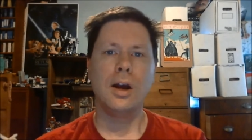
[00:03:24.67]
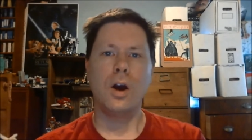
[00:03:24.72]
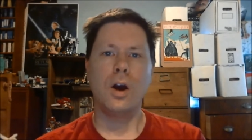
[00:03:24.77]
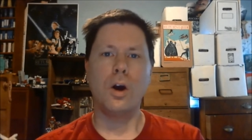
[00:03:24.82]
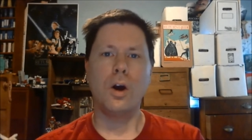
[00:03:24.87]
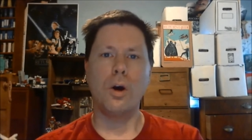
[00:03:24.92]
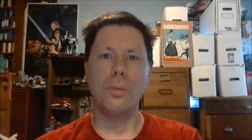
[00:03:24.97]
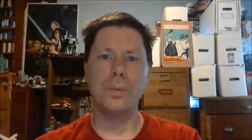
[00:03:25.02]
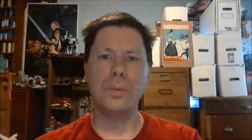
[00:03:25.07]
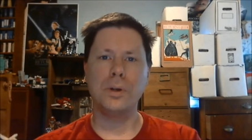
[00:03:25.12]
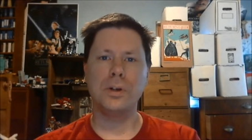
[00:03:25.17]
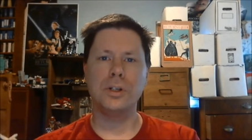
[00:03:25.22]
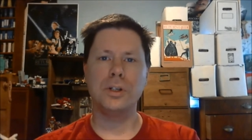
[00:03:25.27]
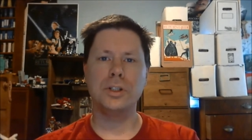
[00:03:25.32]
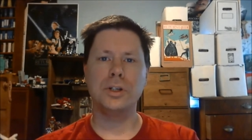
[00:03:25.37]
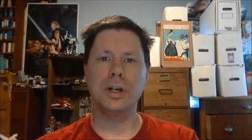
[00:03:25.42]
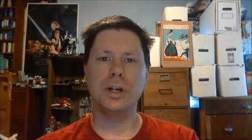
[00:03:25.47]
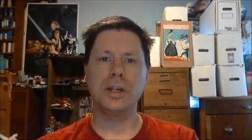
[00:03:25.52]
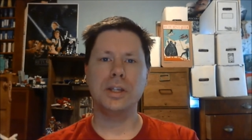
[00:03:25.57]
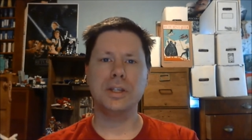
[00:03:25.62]
hope you
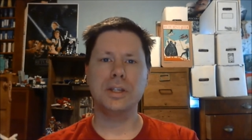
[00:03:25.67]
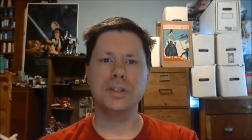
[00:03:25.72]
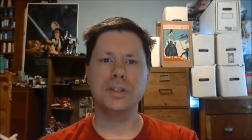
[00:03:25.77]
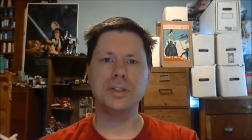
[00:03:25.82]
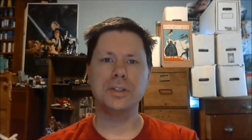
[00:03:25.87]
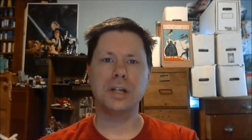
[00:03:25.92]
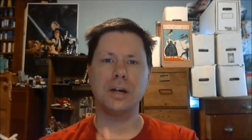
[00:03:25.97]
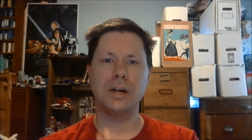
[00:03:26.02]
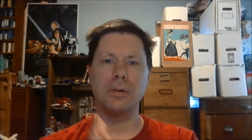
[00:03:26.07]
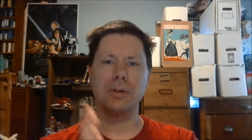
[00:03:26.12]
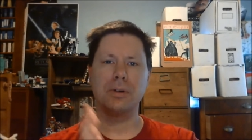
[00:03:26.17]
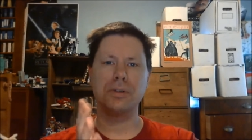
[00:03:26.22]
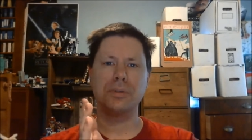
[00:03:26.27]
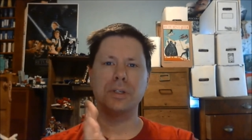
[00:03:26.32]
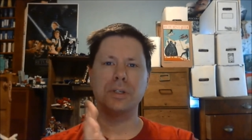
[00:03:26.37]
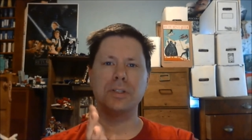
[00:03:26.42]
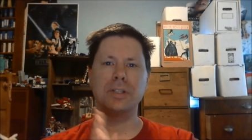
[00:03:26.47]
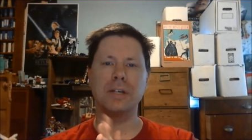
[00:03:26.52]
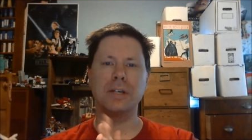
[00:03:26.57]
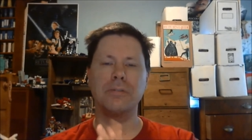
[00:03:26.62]
enjoy this Star Wars
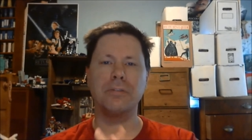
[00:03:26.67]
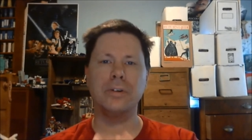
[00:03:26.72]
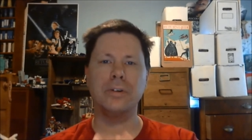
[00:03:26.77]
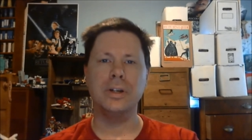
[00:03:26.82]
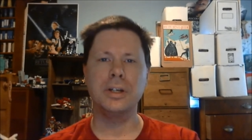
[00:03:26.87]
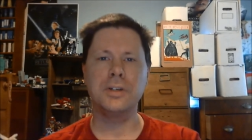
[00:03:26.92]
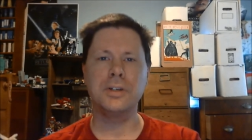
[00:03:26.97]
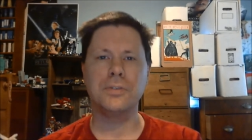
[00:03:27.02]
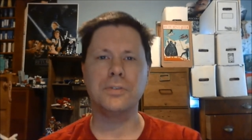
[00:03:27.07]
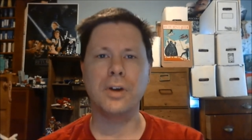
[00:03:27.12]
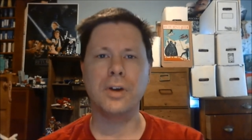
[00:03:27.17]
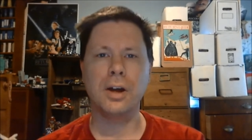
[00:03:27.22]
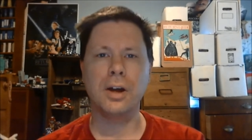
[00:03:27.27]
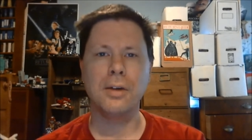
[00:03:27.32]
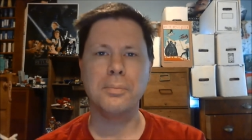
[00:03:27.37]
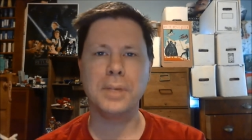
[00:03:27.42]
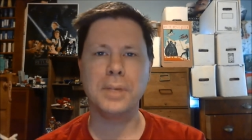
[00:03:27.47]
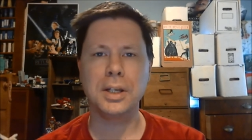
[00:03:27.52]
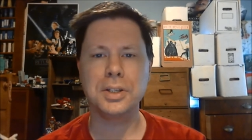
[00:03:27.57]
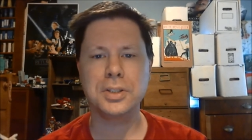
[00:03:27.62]
Reads Day footage from
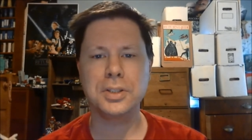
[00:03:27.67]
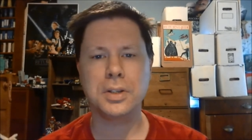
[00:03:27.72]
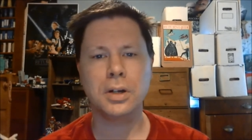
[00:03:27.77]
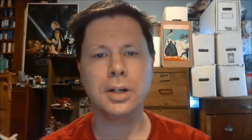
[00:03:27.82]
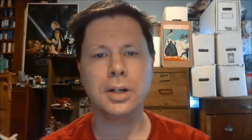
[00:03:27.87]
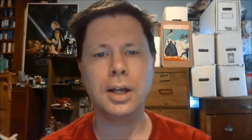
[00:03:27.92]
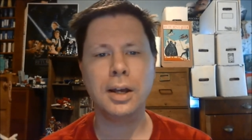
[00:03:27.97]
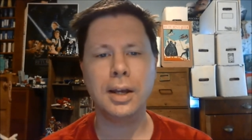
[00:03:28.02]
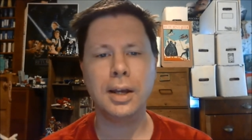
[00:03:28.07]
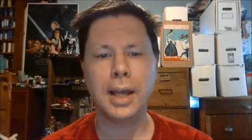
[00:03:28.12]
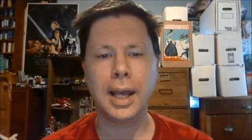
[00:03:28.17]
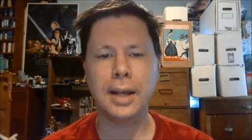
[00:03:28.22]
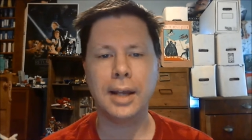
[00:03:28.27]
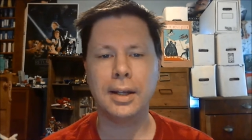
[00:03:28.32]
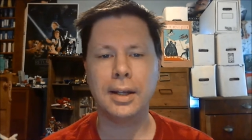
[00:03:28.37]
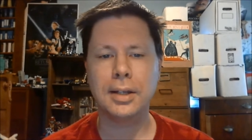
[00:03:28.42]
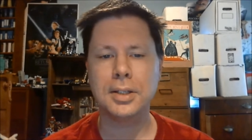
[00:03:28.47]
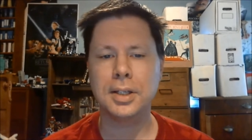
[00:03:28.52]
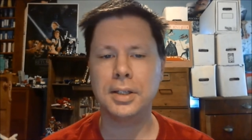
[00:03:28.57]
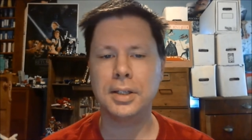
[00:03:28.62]
Minnesota, and
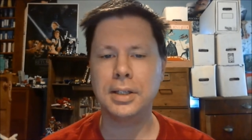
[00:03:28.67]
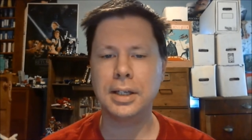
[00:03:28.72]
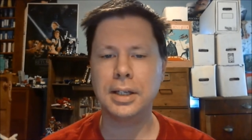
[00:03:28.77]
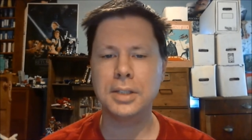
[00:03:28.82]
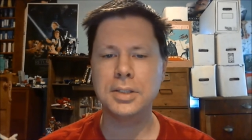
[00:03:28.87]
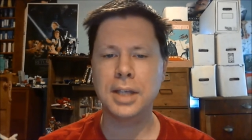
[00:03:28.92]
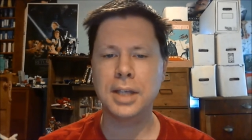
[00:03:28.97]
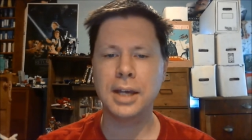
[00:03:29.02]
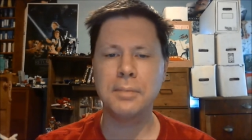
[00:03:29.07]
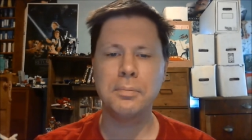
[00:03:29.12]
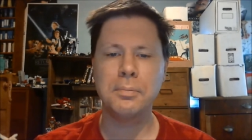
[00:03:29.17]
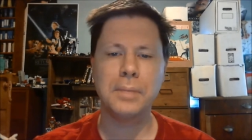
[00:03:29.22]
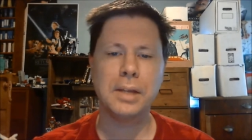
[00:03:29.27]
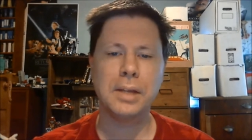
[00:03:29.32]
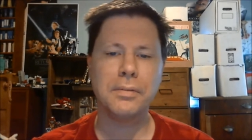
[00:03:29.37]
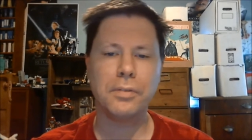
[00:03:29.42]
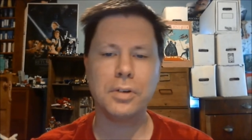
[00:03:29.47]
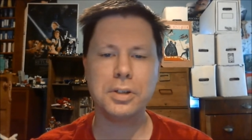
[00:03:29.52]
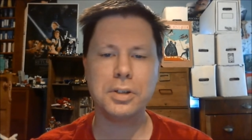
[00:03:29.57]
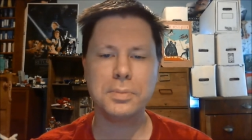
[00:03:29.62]
until next time, may the
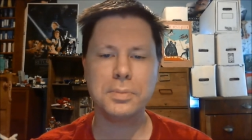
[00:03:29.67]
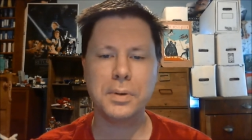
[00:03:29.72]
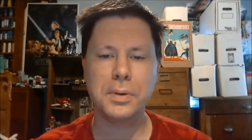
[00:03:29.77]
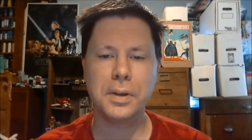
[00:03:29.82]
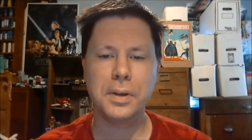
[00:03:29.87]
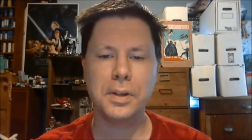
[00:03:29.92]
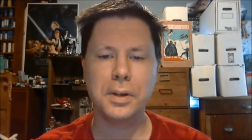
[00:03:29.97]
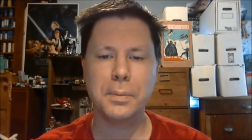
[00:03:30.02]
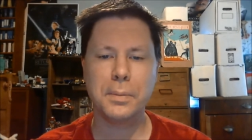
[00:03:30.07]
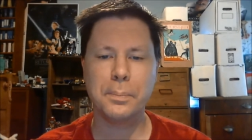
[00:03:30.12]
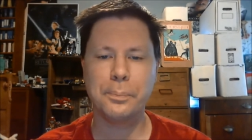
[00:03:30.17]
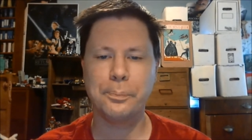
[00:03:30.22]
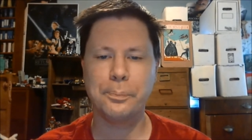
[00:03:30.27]
Force be with you.